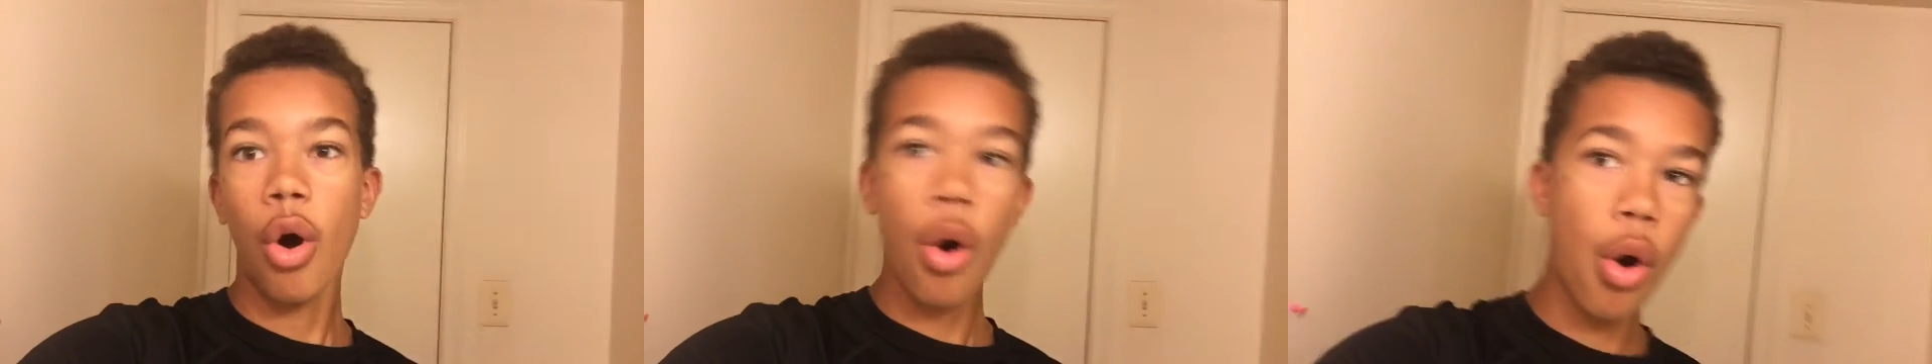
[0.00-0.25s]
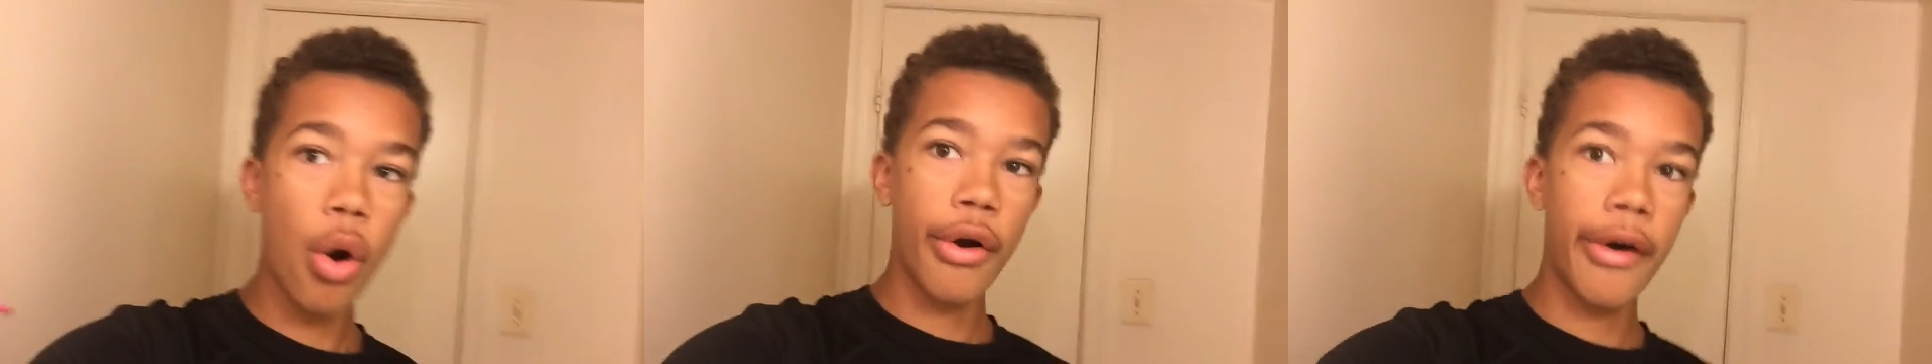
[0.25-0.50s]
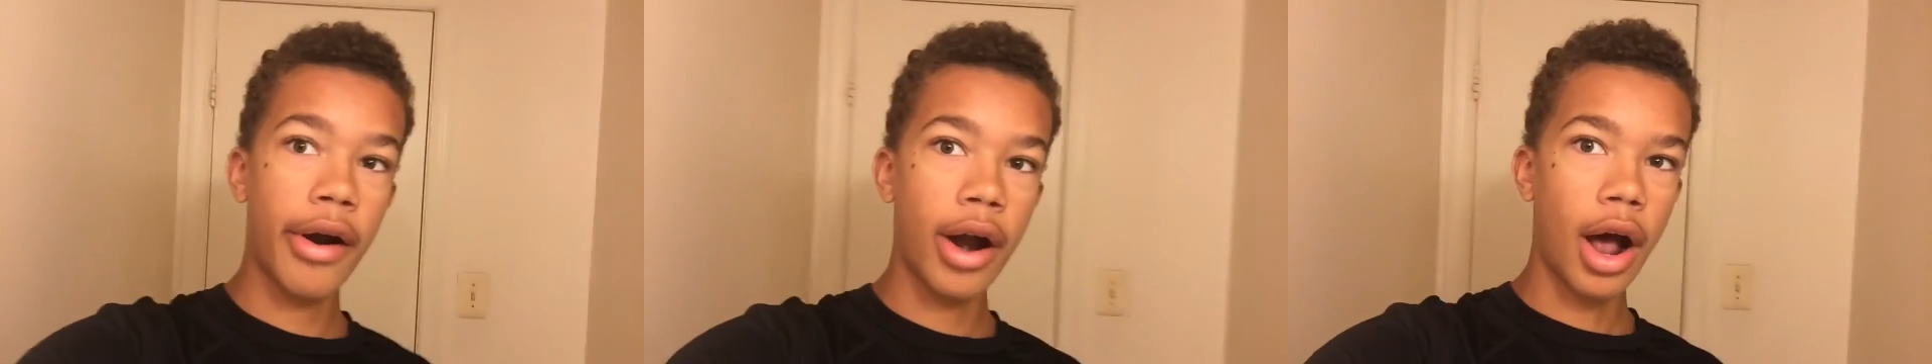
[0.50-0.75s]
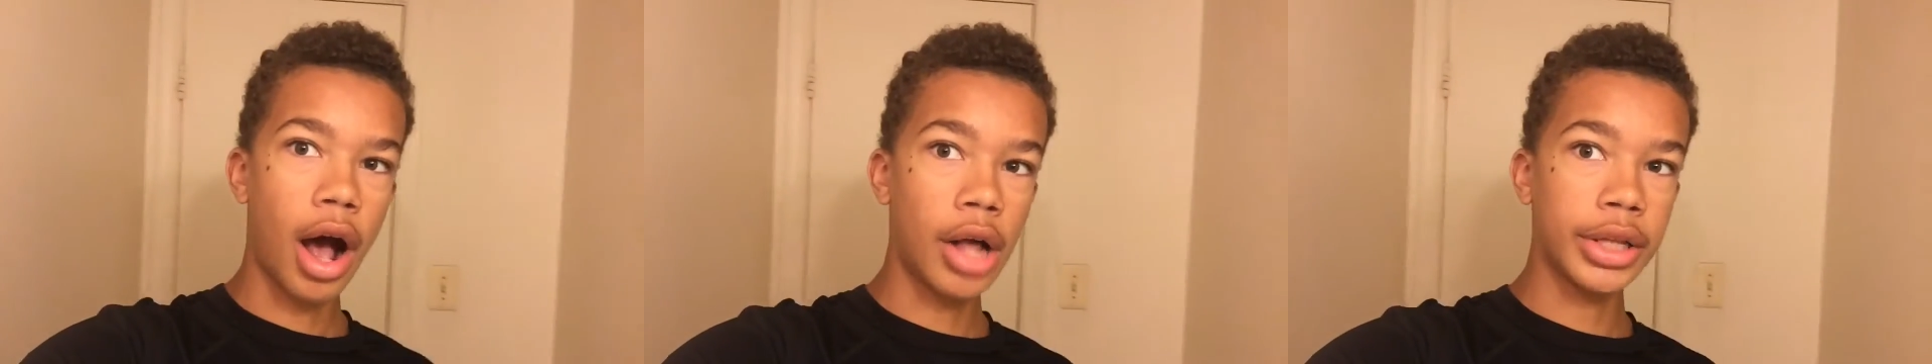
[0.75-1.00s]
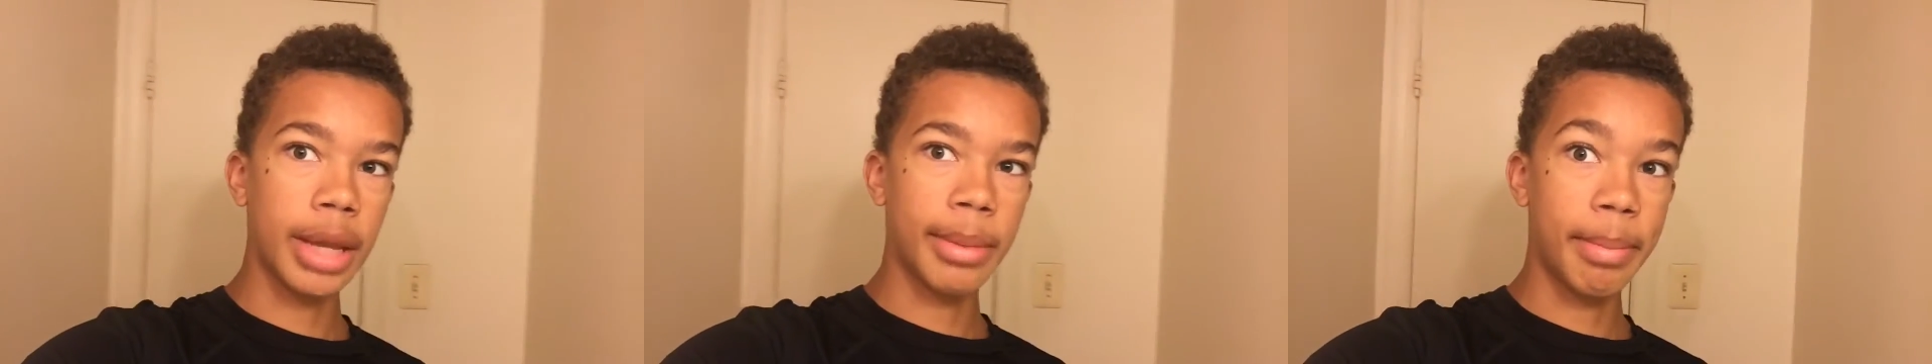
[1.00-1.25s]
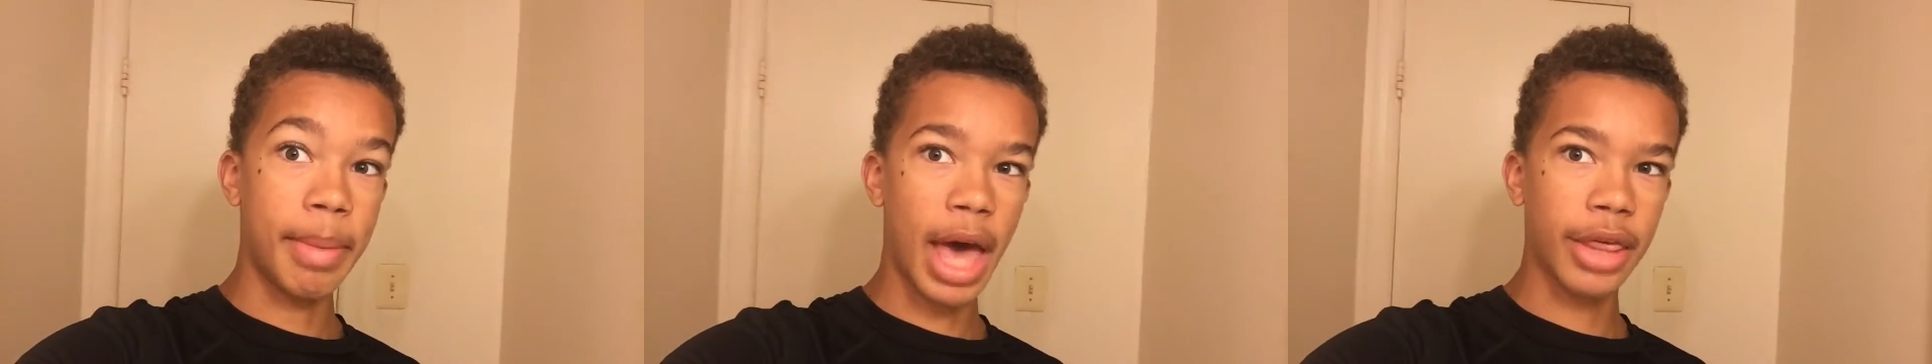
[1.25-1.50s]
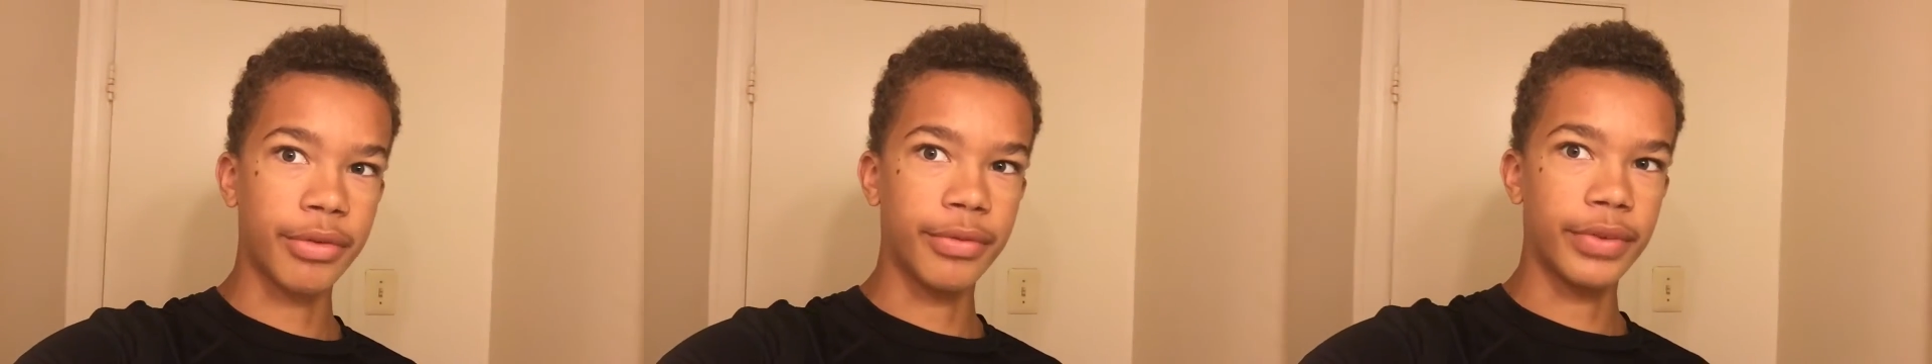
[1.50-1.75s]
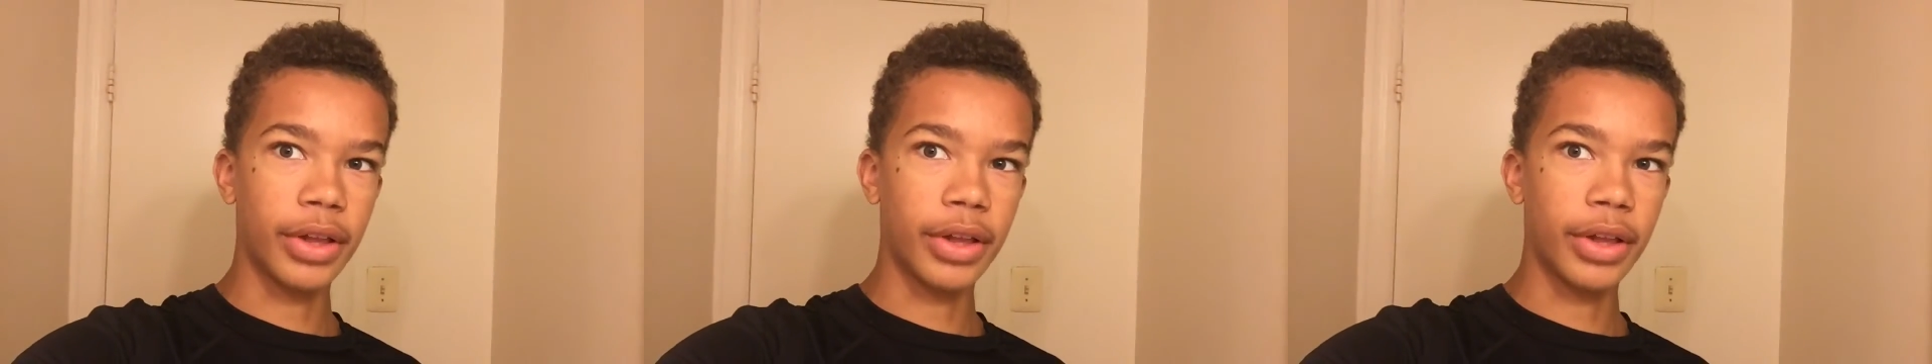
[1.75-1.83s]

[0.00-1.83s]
Or, I'll name it bathroom